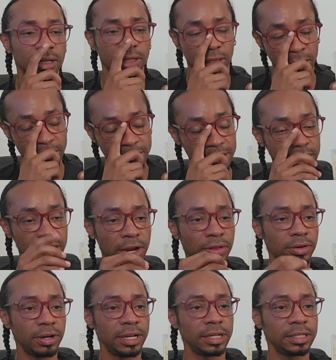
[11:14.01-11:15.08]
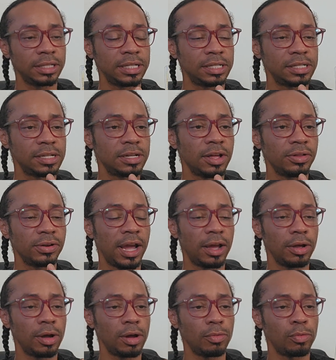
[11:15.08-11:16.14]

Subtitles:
this is another